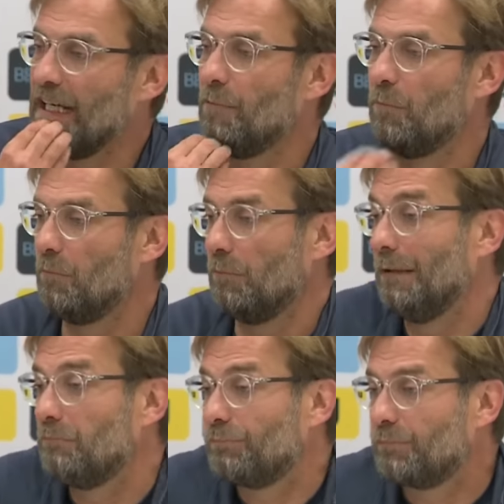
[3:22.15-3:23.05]
Um,
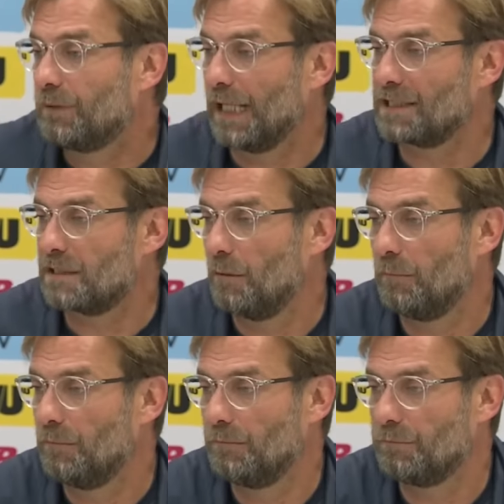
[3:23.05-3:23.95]
but yes,
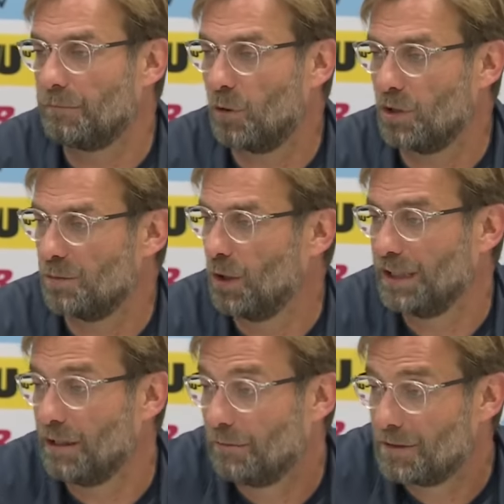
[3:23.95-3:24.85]
um, Jose
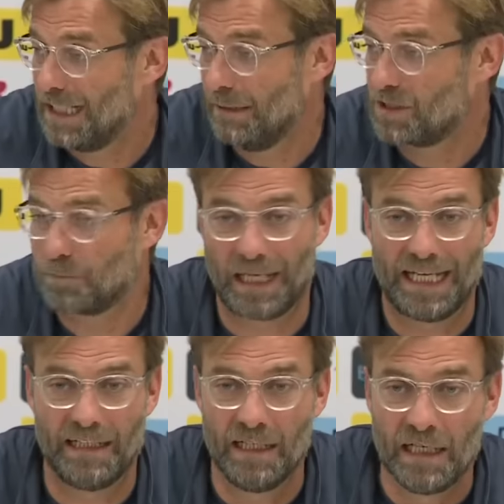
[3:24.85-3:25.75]
Mourinho teams
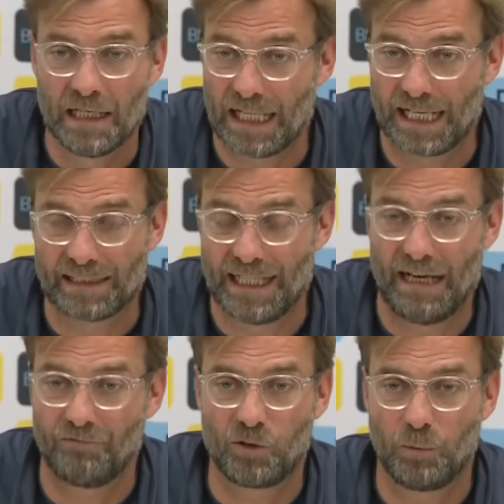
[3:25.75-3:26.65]
play like they
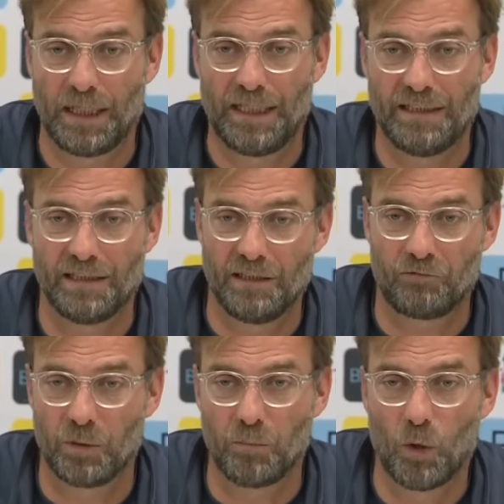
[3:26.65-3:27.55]
have to play in the
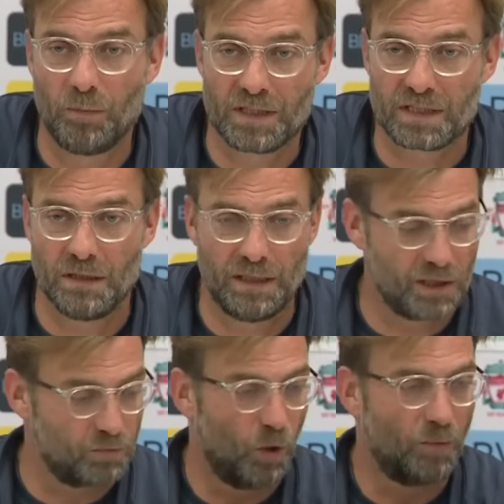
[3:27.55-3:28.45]
different moments. In
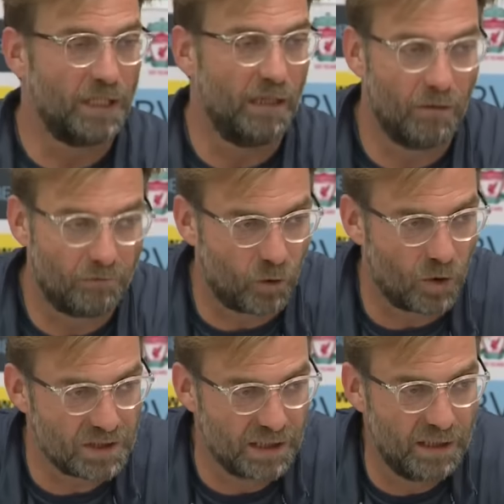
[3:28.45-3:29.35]
this moment, they're of
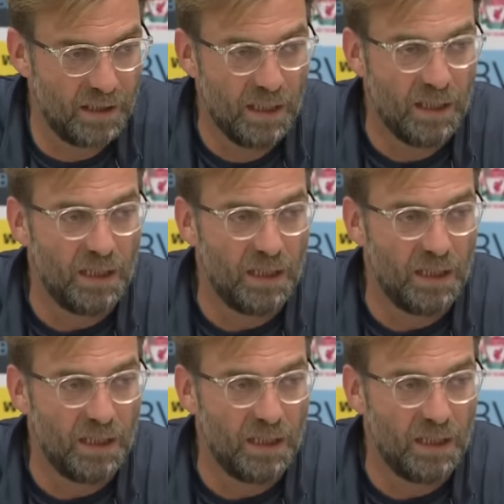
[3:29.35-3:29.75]
course in a